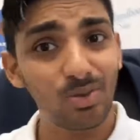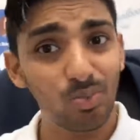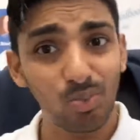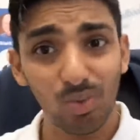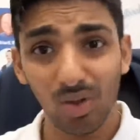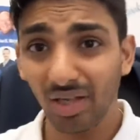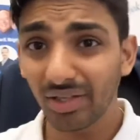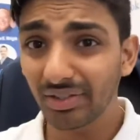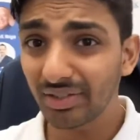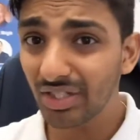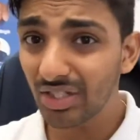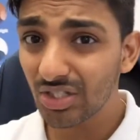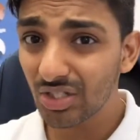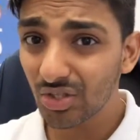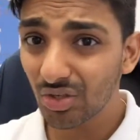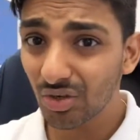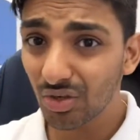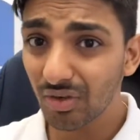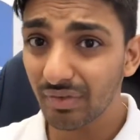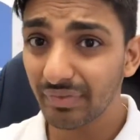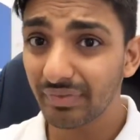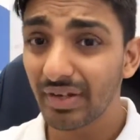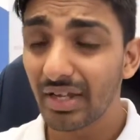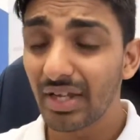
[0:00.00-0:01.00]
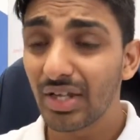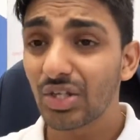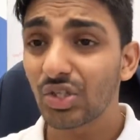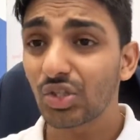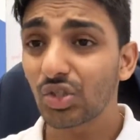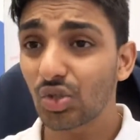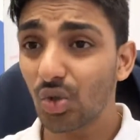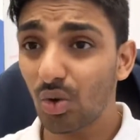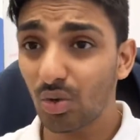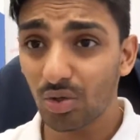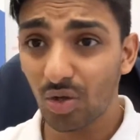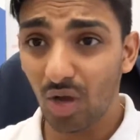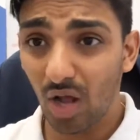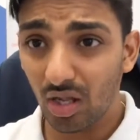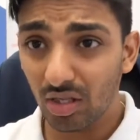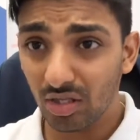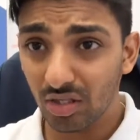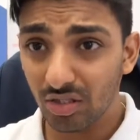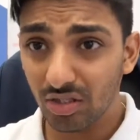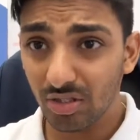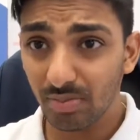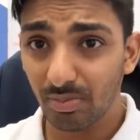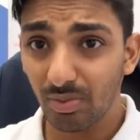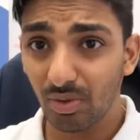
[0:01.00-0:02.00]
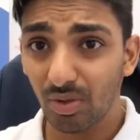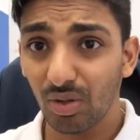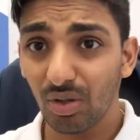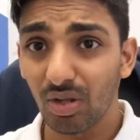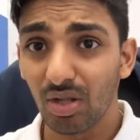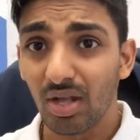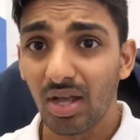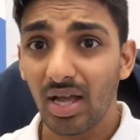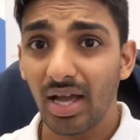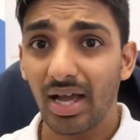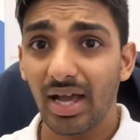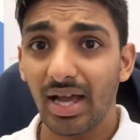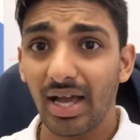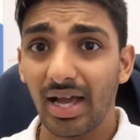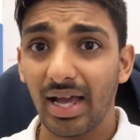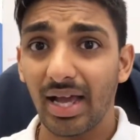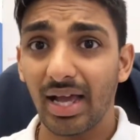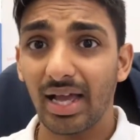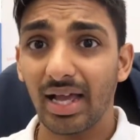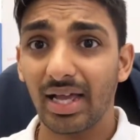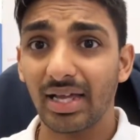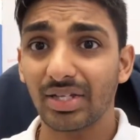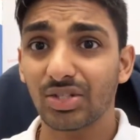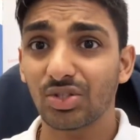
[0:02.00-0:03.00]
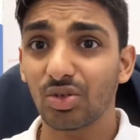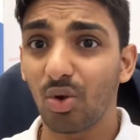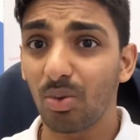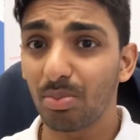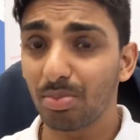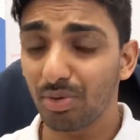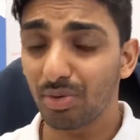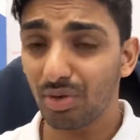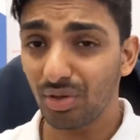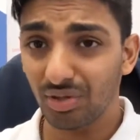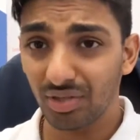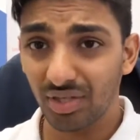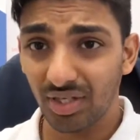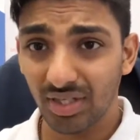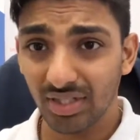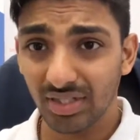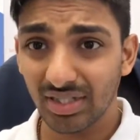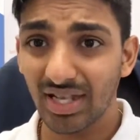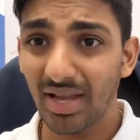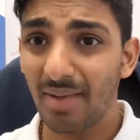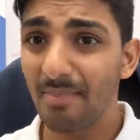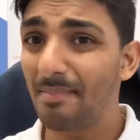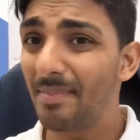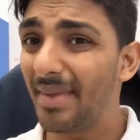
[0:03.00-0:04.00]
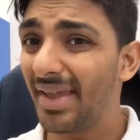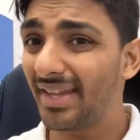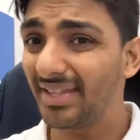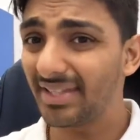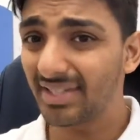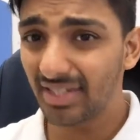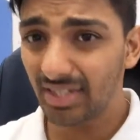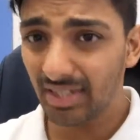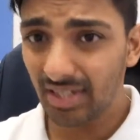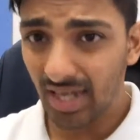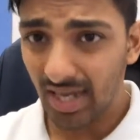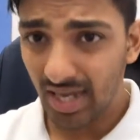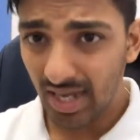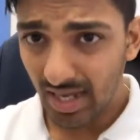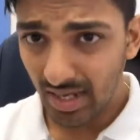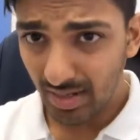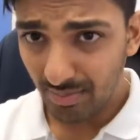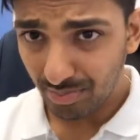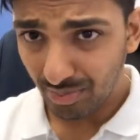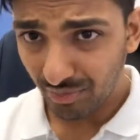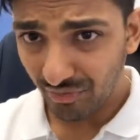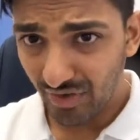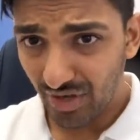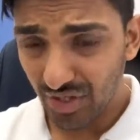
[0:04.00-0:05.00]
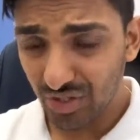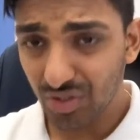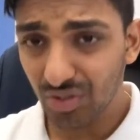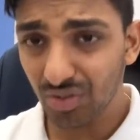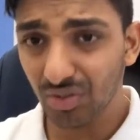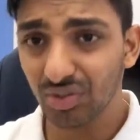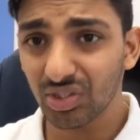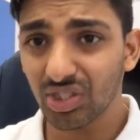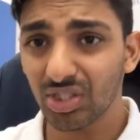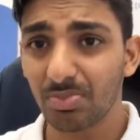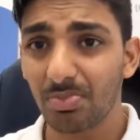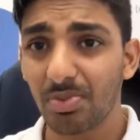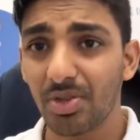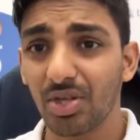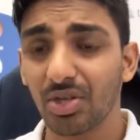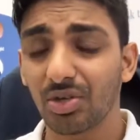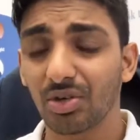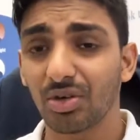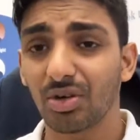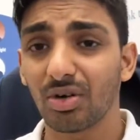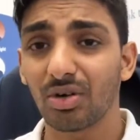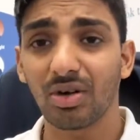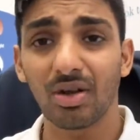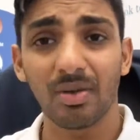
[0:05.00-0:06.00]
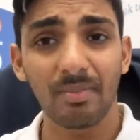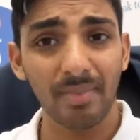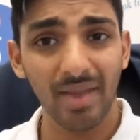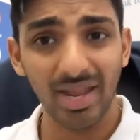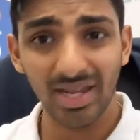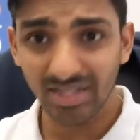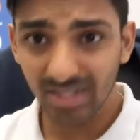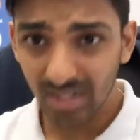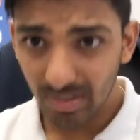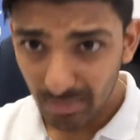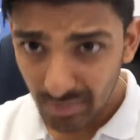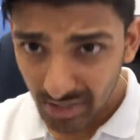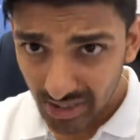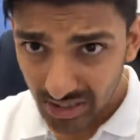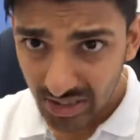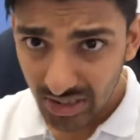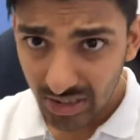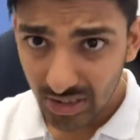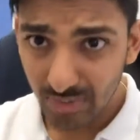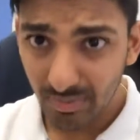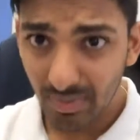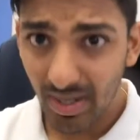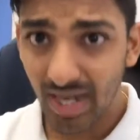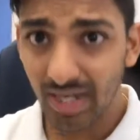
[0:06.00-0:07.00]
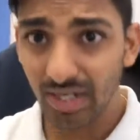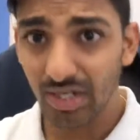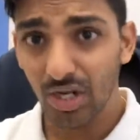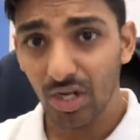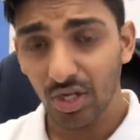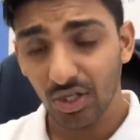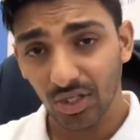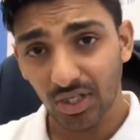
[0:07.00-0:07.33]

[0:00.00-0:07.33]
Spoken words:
Well deserved, so knowledgeable, so brilliant, amazing professional speaker, amazing businessman.